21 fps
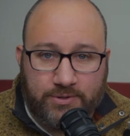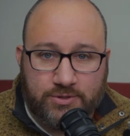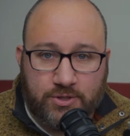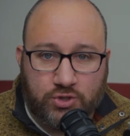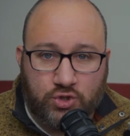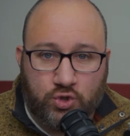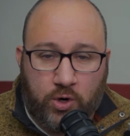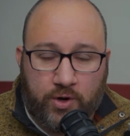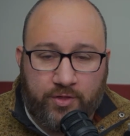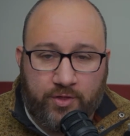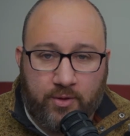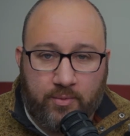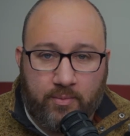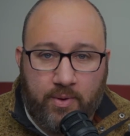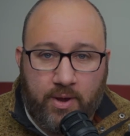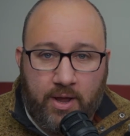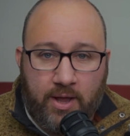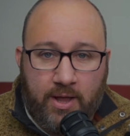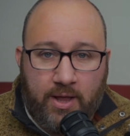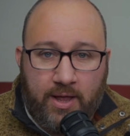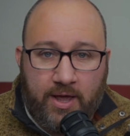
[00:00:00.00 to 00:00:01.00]
to join them.
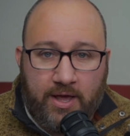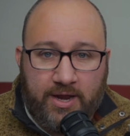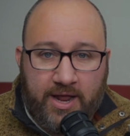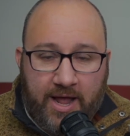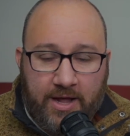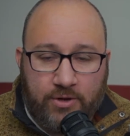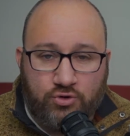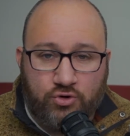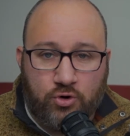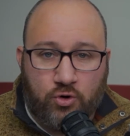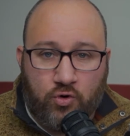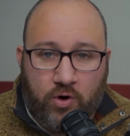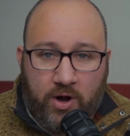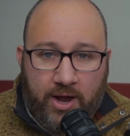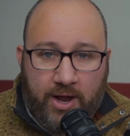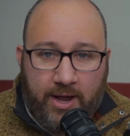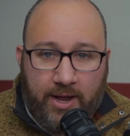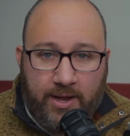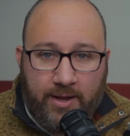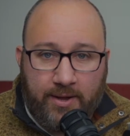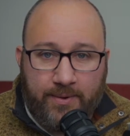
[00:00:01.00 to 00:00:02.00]
And Andrew
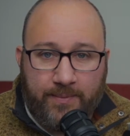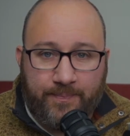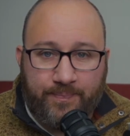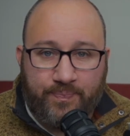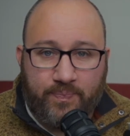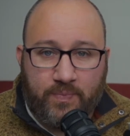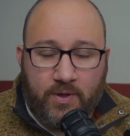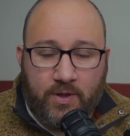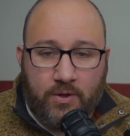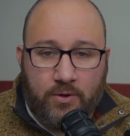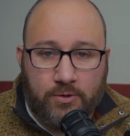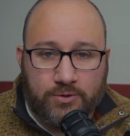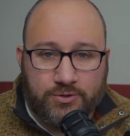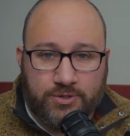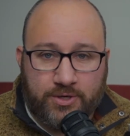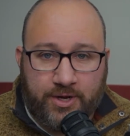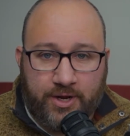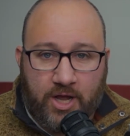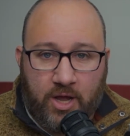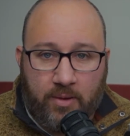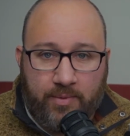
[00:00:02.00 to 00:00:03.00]
Gray, who's
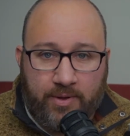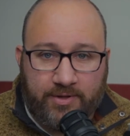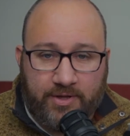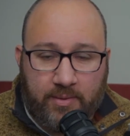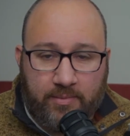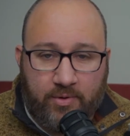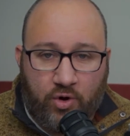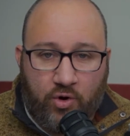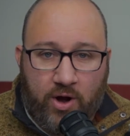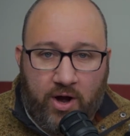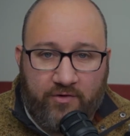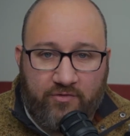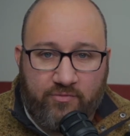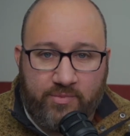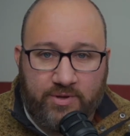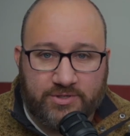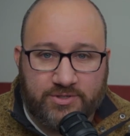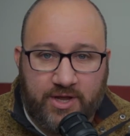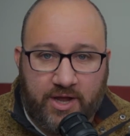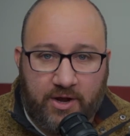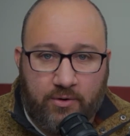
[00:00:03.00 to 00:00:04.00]
an incoming Democrat from
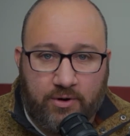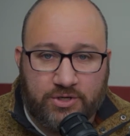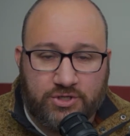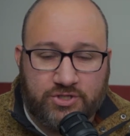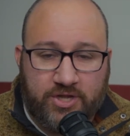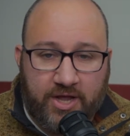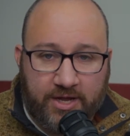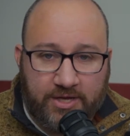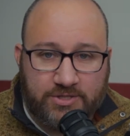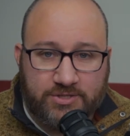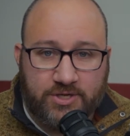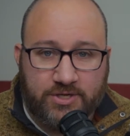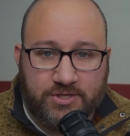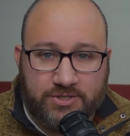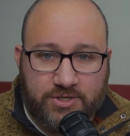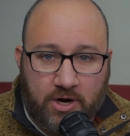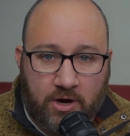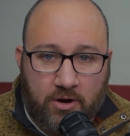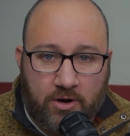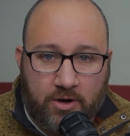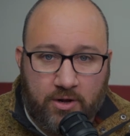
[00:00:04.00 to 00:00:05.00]
East Anchorage, texted
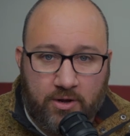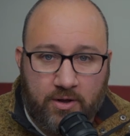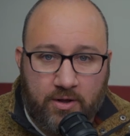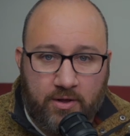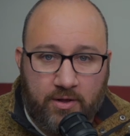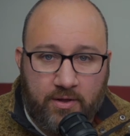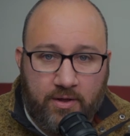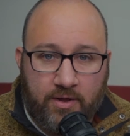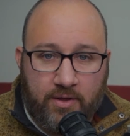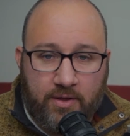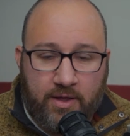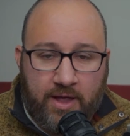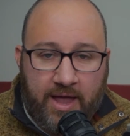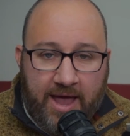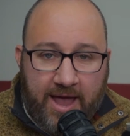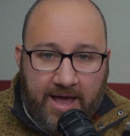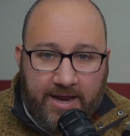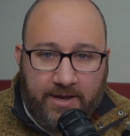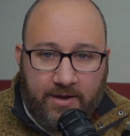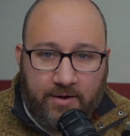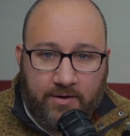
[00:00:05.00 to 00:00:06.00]
Sarah
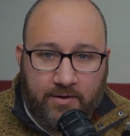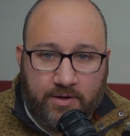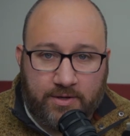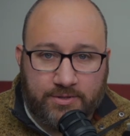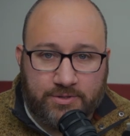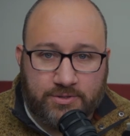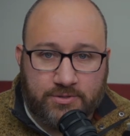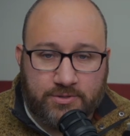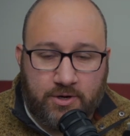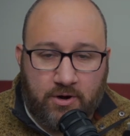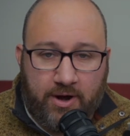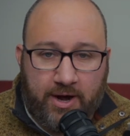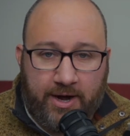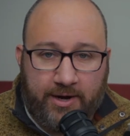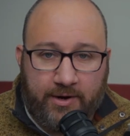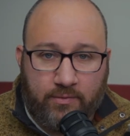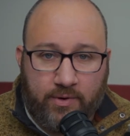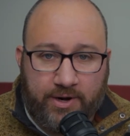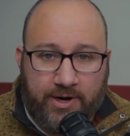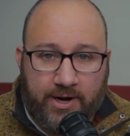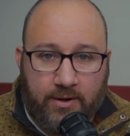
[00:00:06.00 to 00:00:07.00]
Hannon, because Sarah
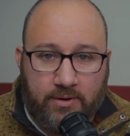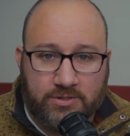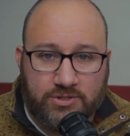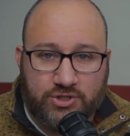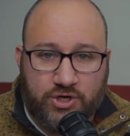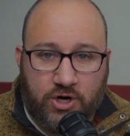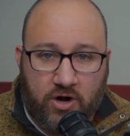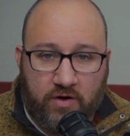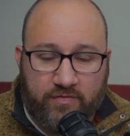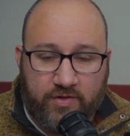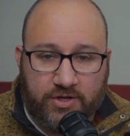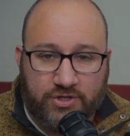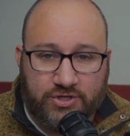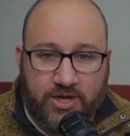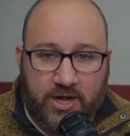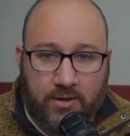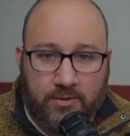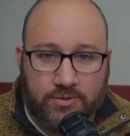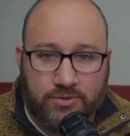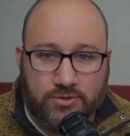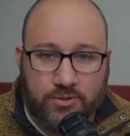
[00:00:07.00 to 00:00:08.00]
Hannon right now is chair of Ledge
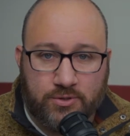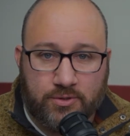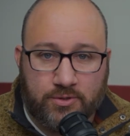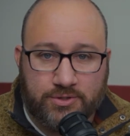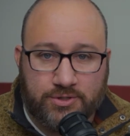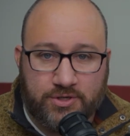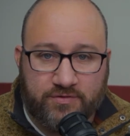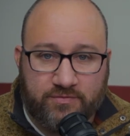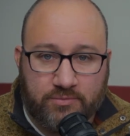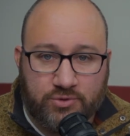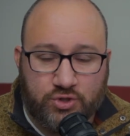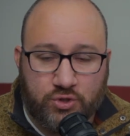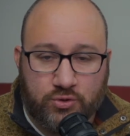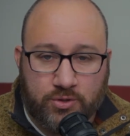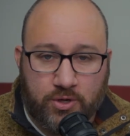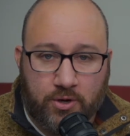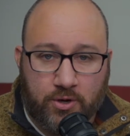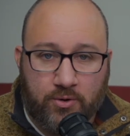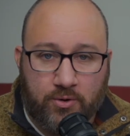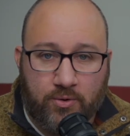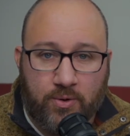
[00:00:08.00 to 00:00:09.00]
Council. She's from
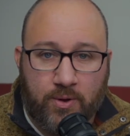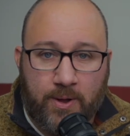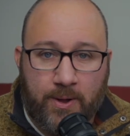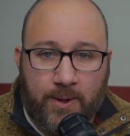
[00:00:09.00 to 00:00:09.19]
Juneau.